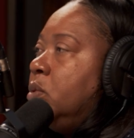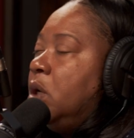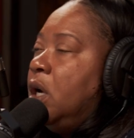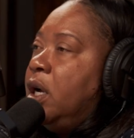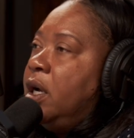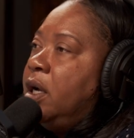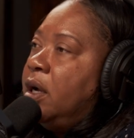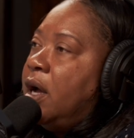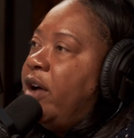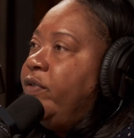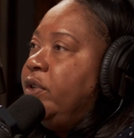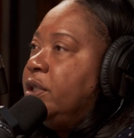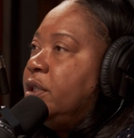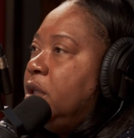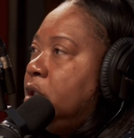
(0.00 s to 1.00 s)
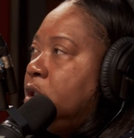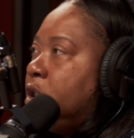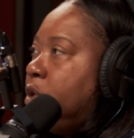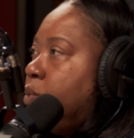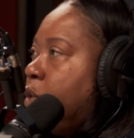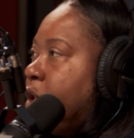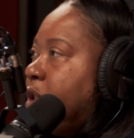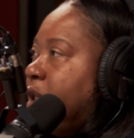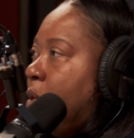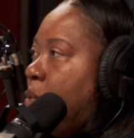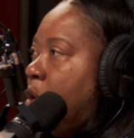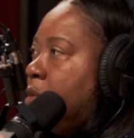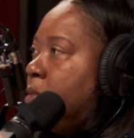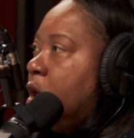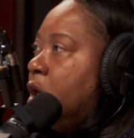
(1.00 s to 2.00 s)
obviously she works at
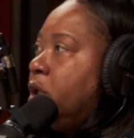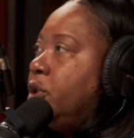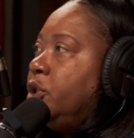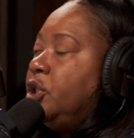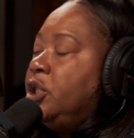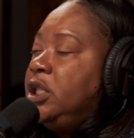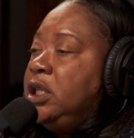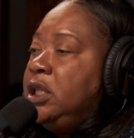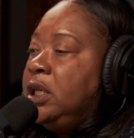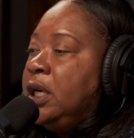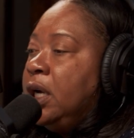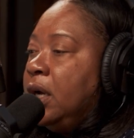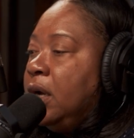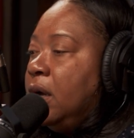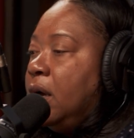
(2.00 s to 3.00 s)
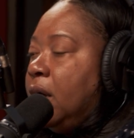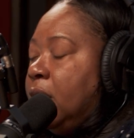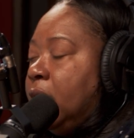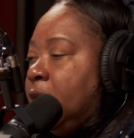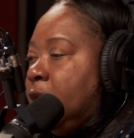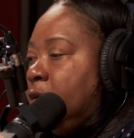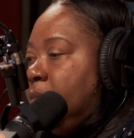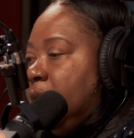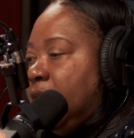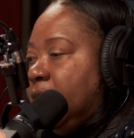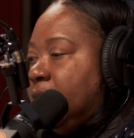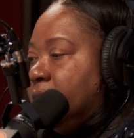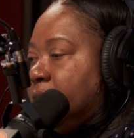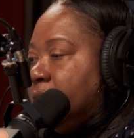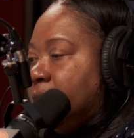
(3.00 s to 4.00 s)
Walmart, she
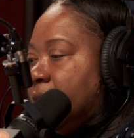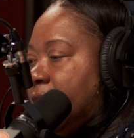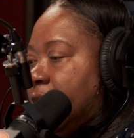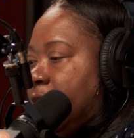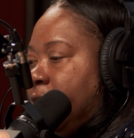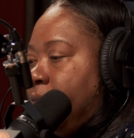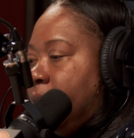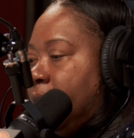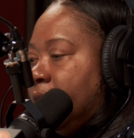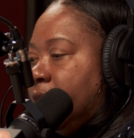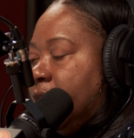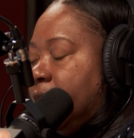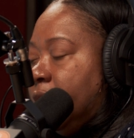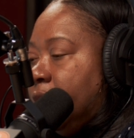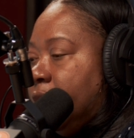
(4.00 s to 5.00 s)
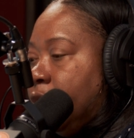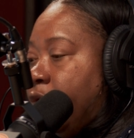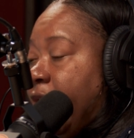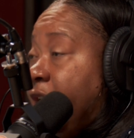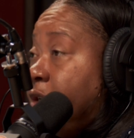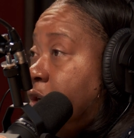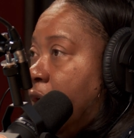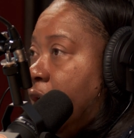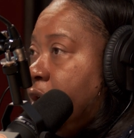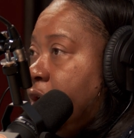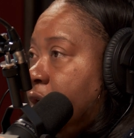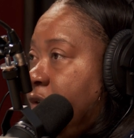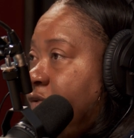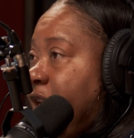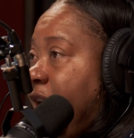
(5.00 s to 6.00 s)
is the granddaughter
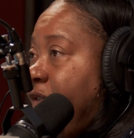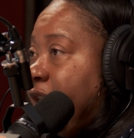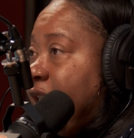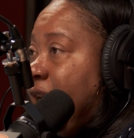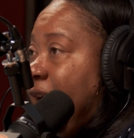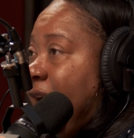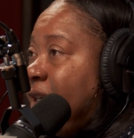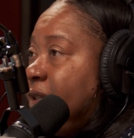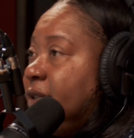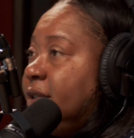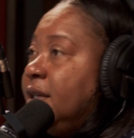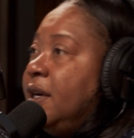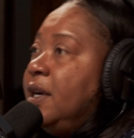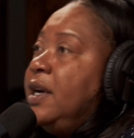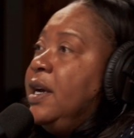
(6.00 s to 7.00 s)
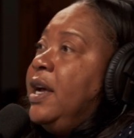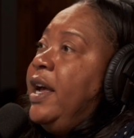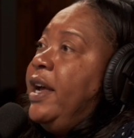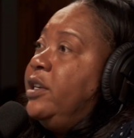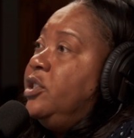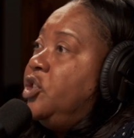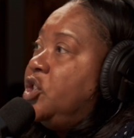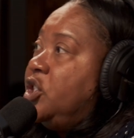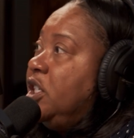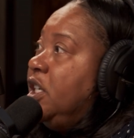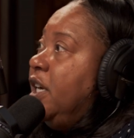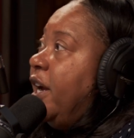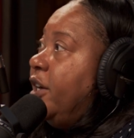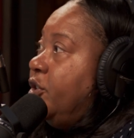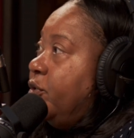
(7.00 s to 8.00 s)
of David Glass, and she
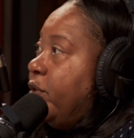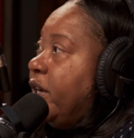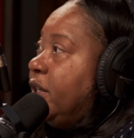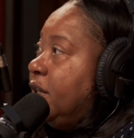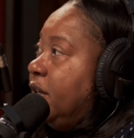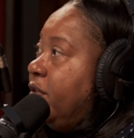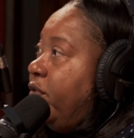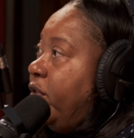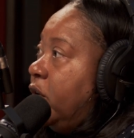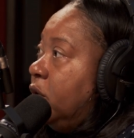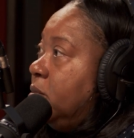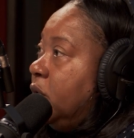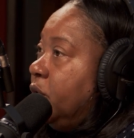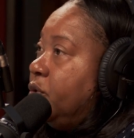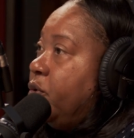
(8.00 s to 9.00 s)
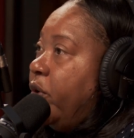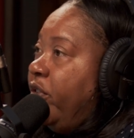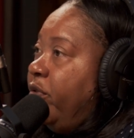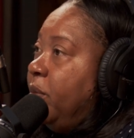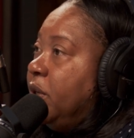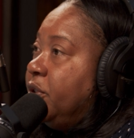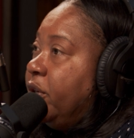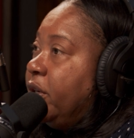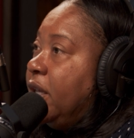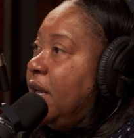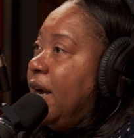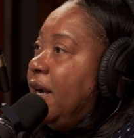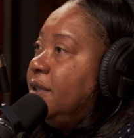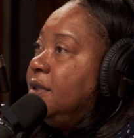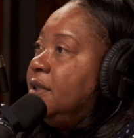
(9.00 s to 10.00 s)
had directed a film, The Story of Mr.
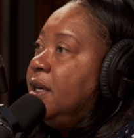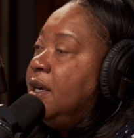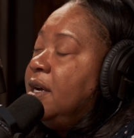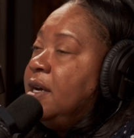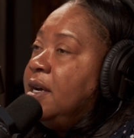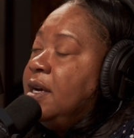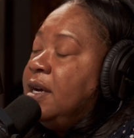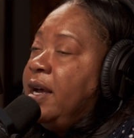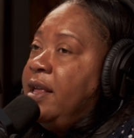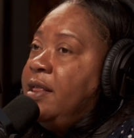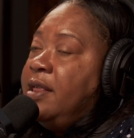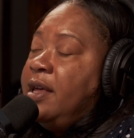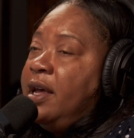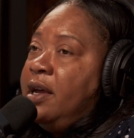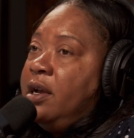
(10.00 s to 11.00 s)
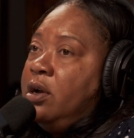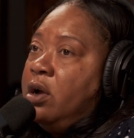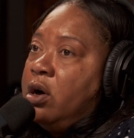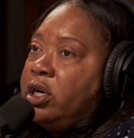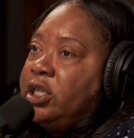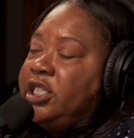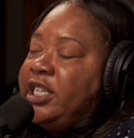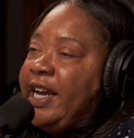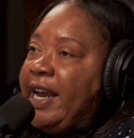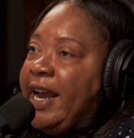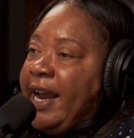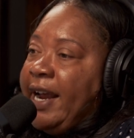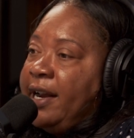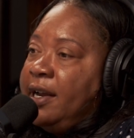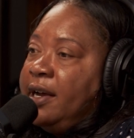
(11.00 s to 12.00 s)
Glass. Cool. And then R.J.
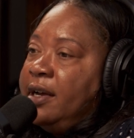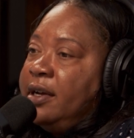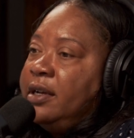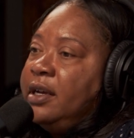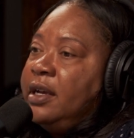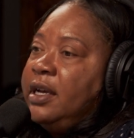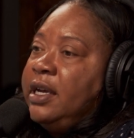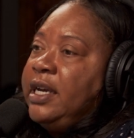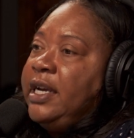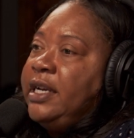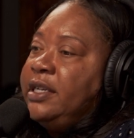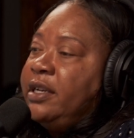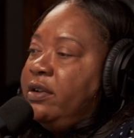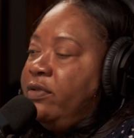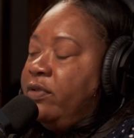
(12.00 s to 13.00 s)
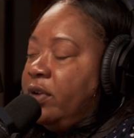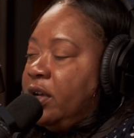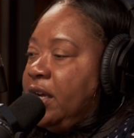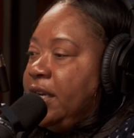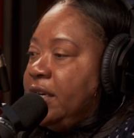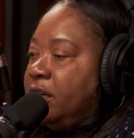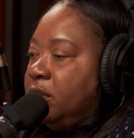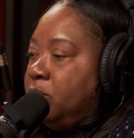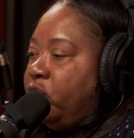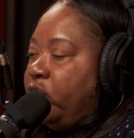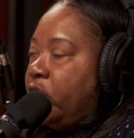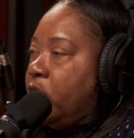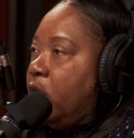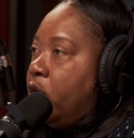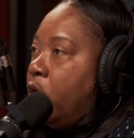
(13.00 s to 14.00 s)
Hanna, he did a movie
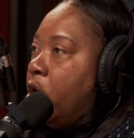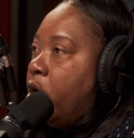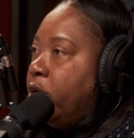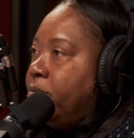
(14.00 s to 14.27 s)
called Hard